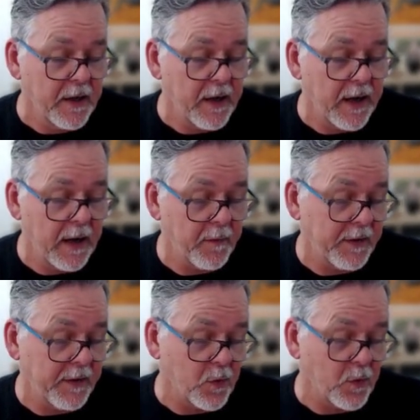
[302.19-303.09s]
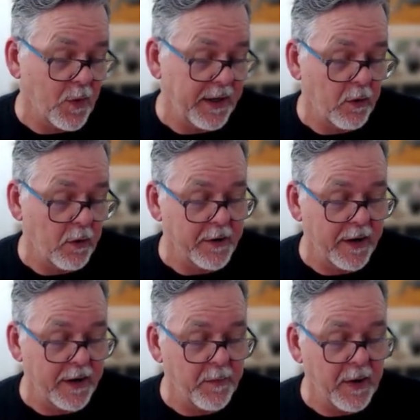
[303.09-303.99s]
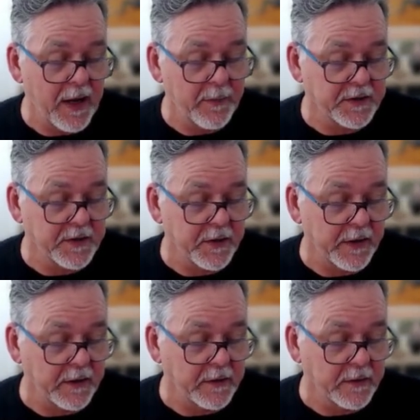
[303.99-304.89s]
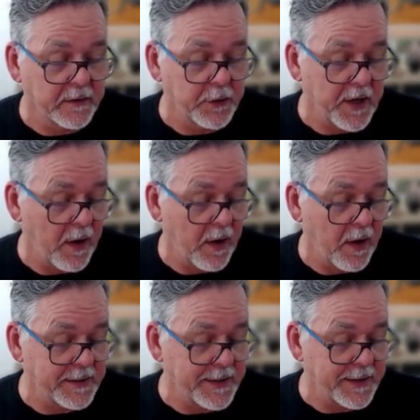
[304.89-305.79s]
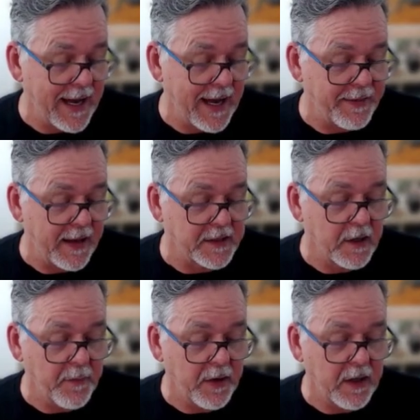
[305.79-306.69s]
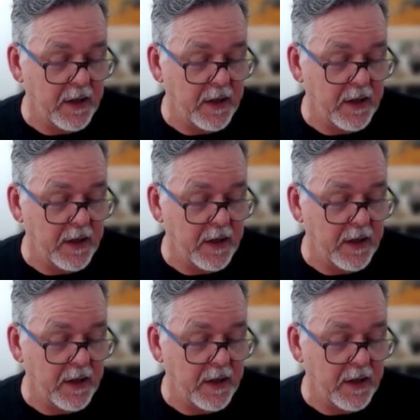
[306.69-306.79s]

There's one here on Australian Parliament, so I can choose that one and say add that assignment.